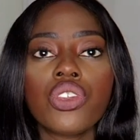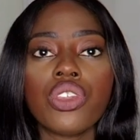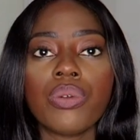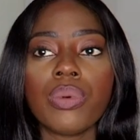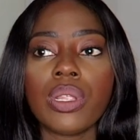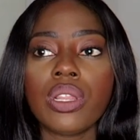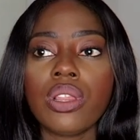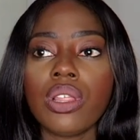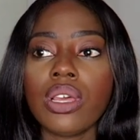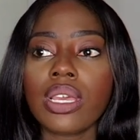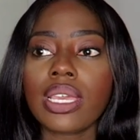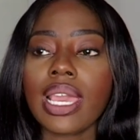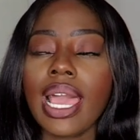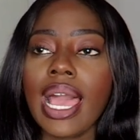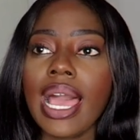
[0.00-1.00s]
you would
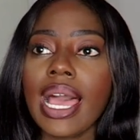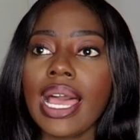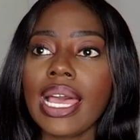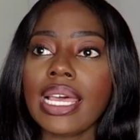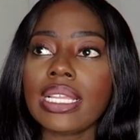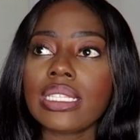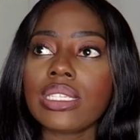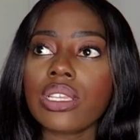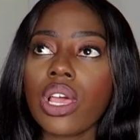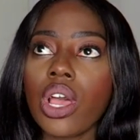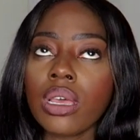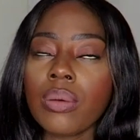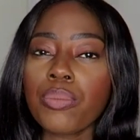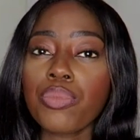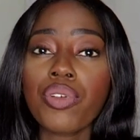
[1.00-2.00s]
look at
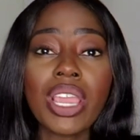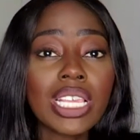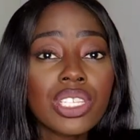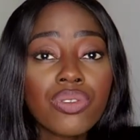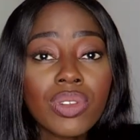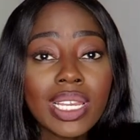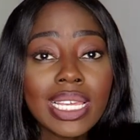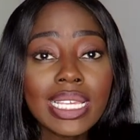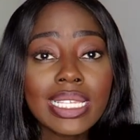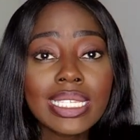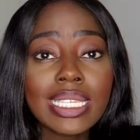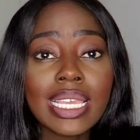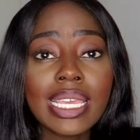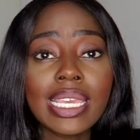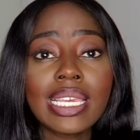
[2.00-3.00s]
press
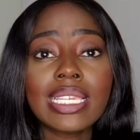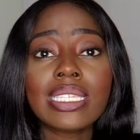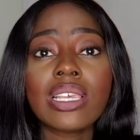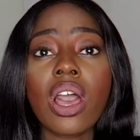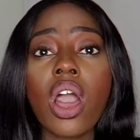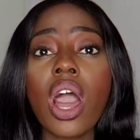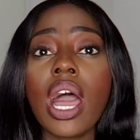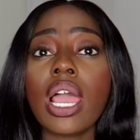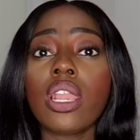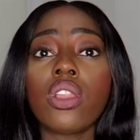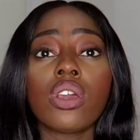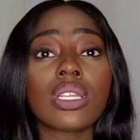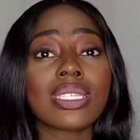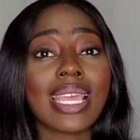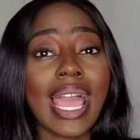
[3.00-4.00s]
releases, I
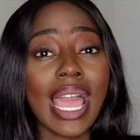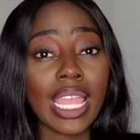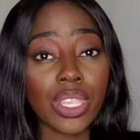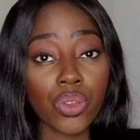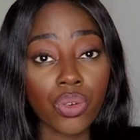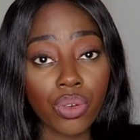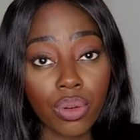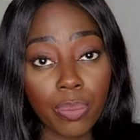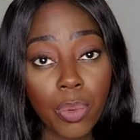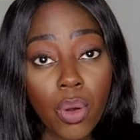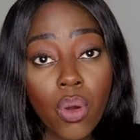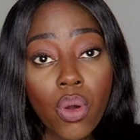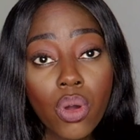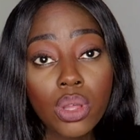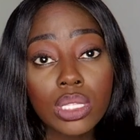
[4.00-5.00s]
looked at annual
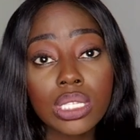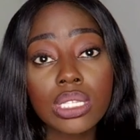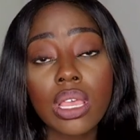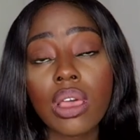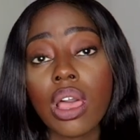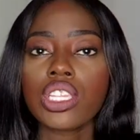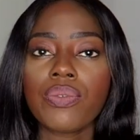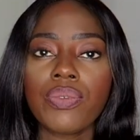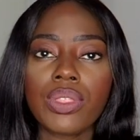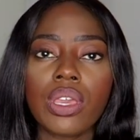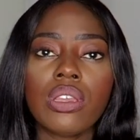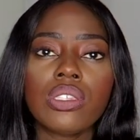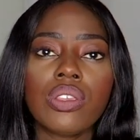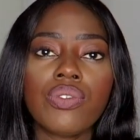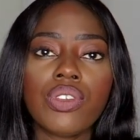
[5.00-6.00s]
reports. So for
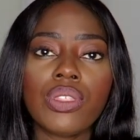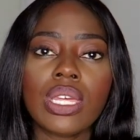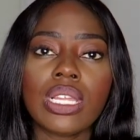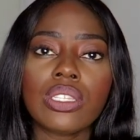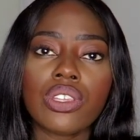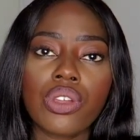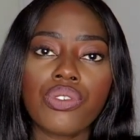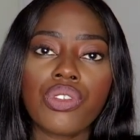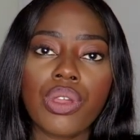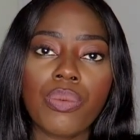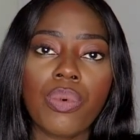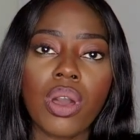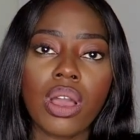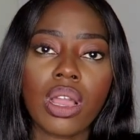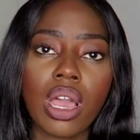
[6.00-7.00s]
those of you that don't know
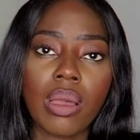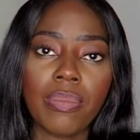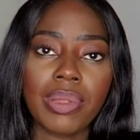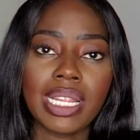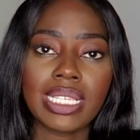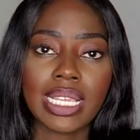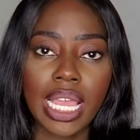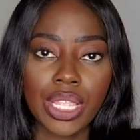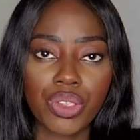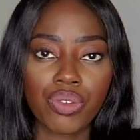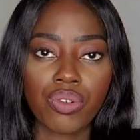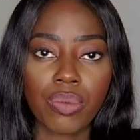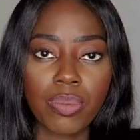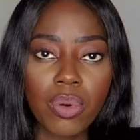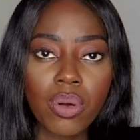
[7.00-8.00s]
what a company's
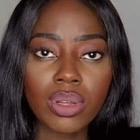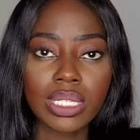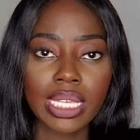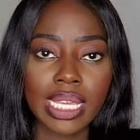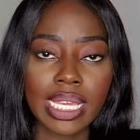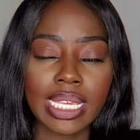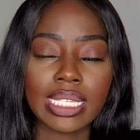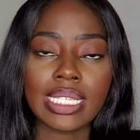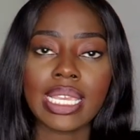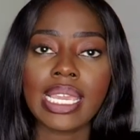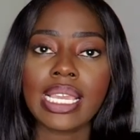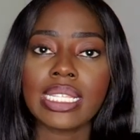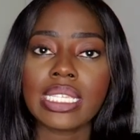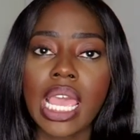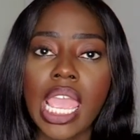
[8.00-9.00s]
annual report is,
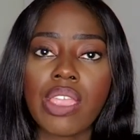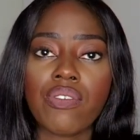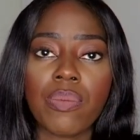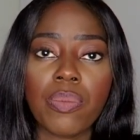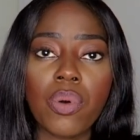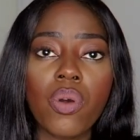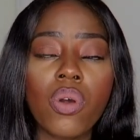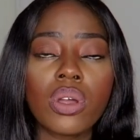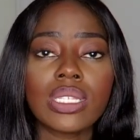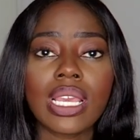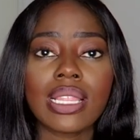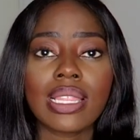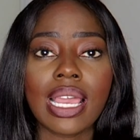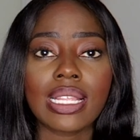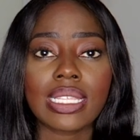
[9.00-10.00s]
it's a
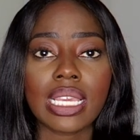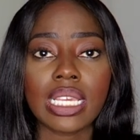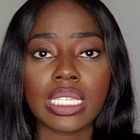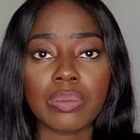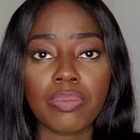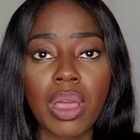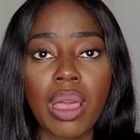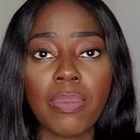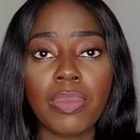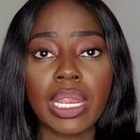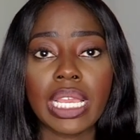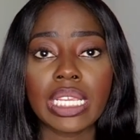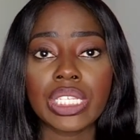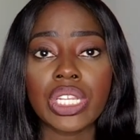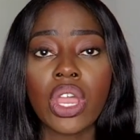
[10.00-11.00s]
report that is
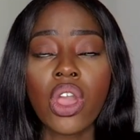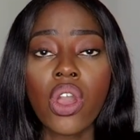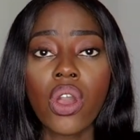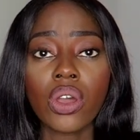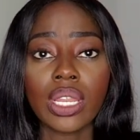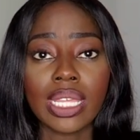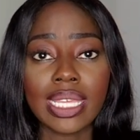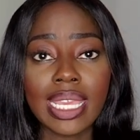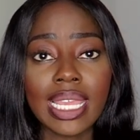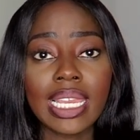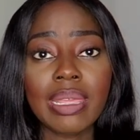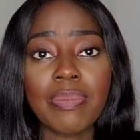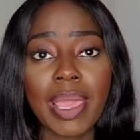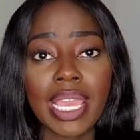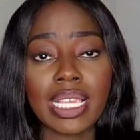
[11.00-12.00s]
published on a
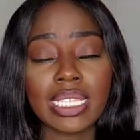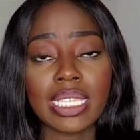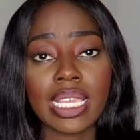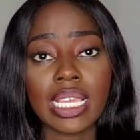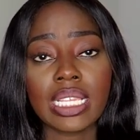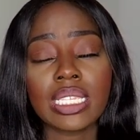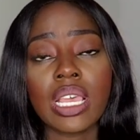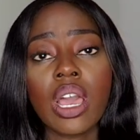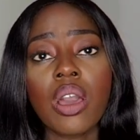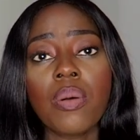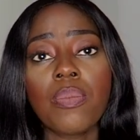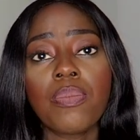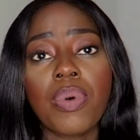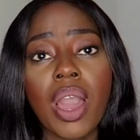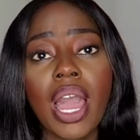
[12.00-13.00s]
yearly basis
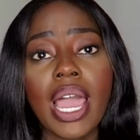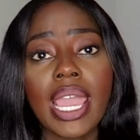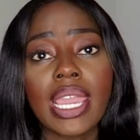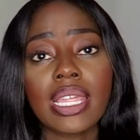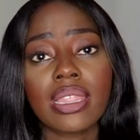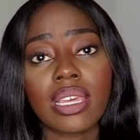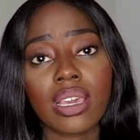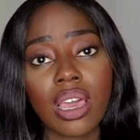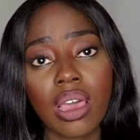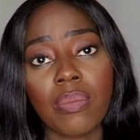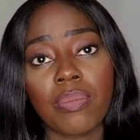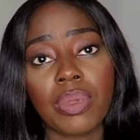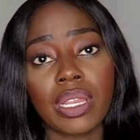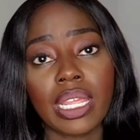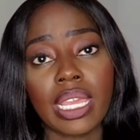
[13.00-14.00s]
by the
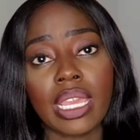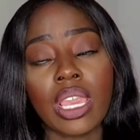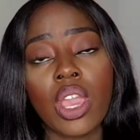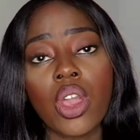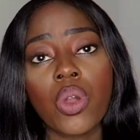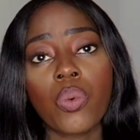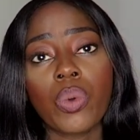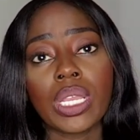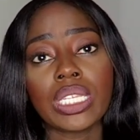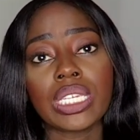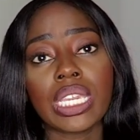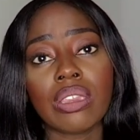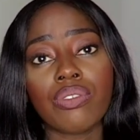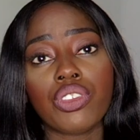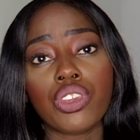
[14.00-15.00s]
company,
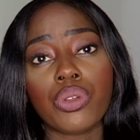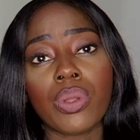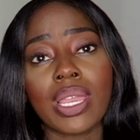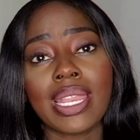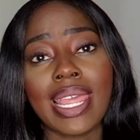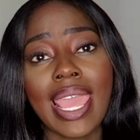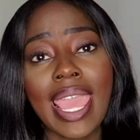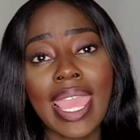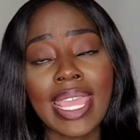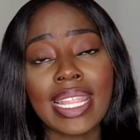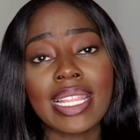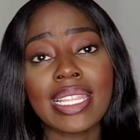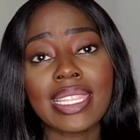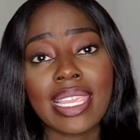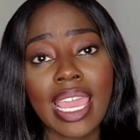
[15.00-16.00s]
which gives you an
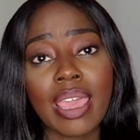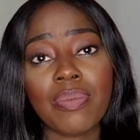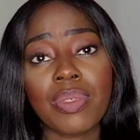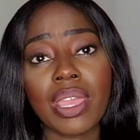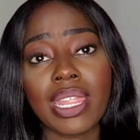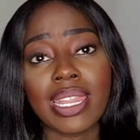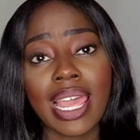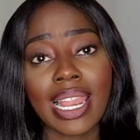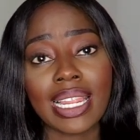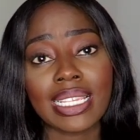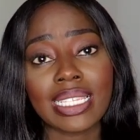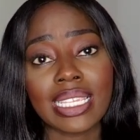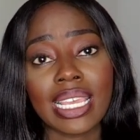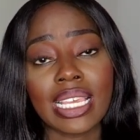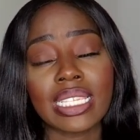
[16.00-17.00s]
in-depth
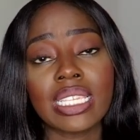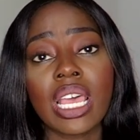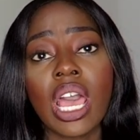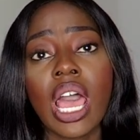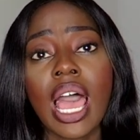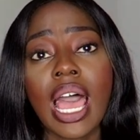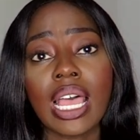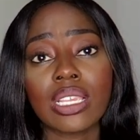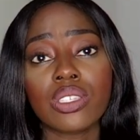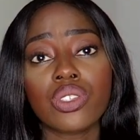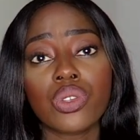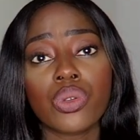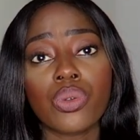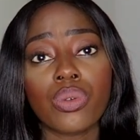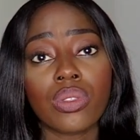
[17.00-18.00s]
analysis as
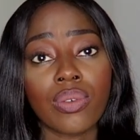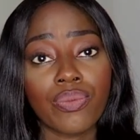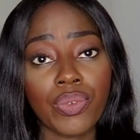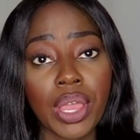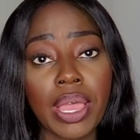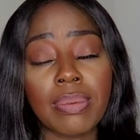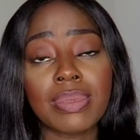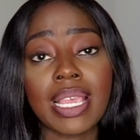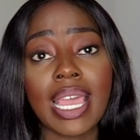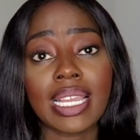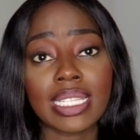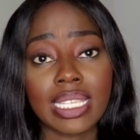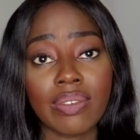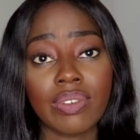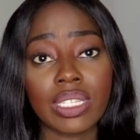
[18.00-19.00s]
to the firm's
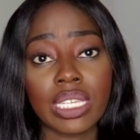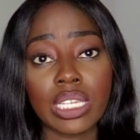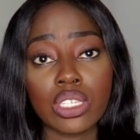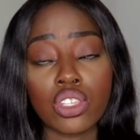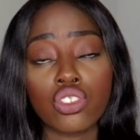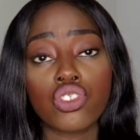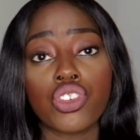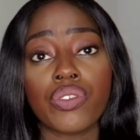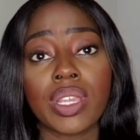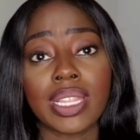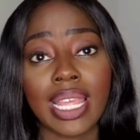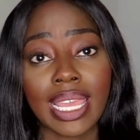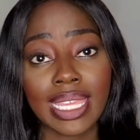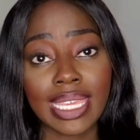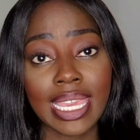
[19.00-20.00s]
activities during
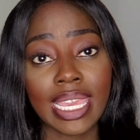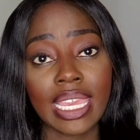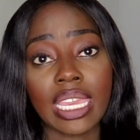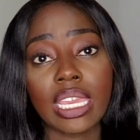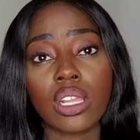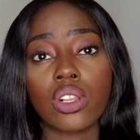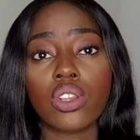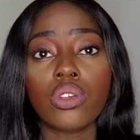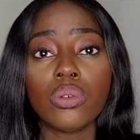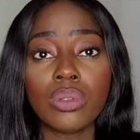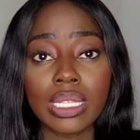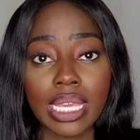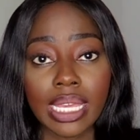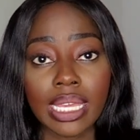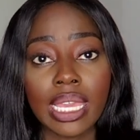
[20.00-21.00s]
that year,
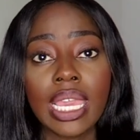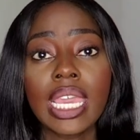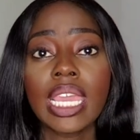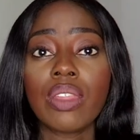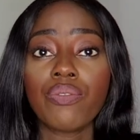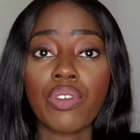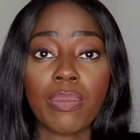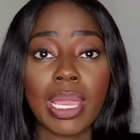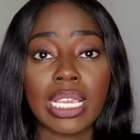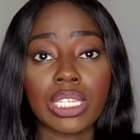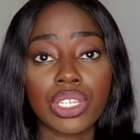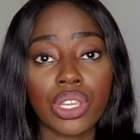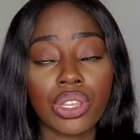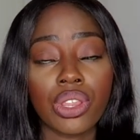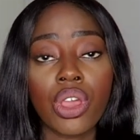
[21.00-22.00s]
including
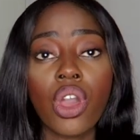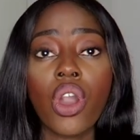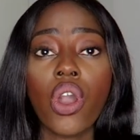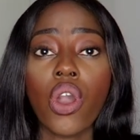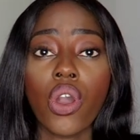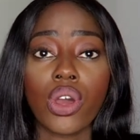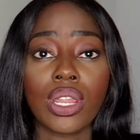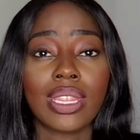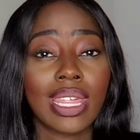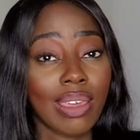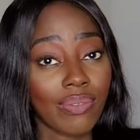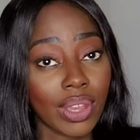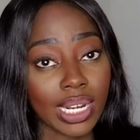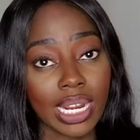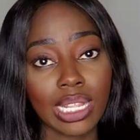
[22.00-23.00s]
information on
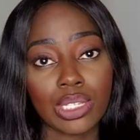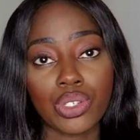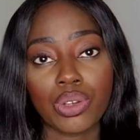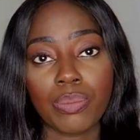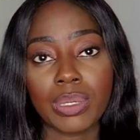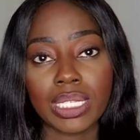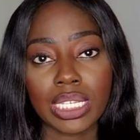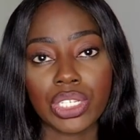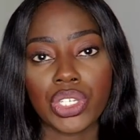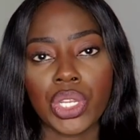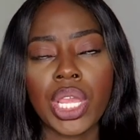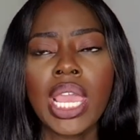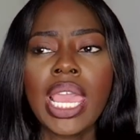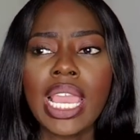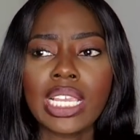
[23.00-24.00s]
their financial
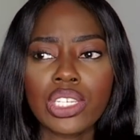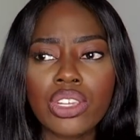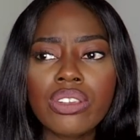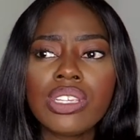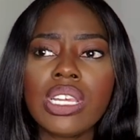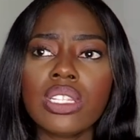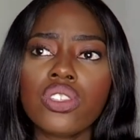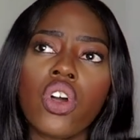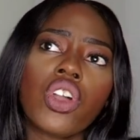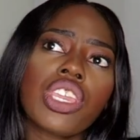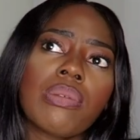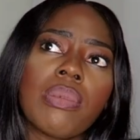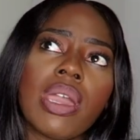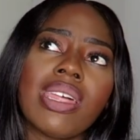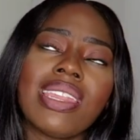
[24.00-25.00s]
position. It's usually a
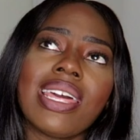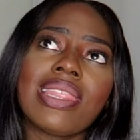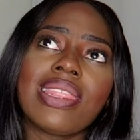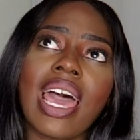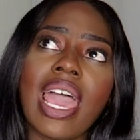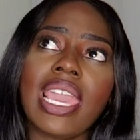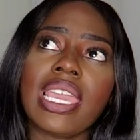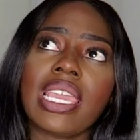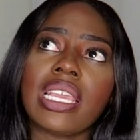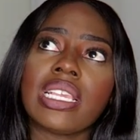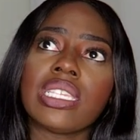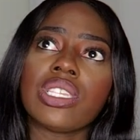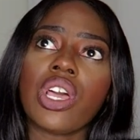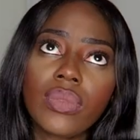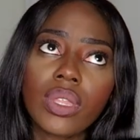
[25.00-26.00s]
document that
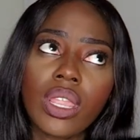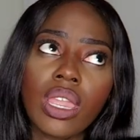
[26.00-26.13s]
is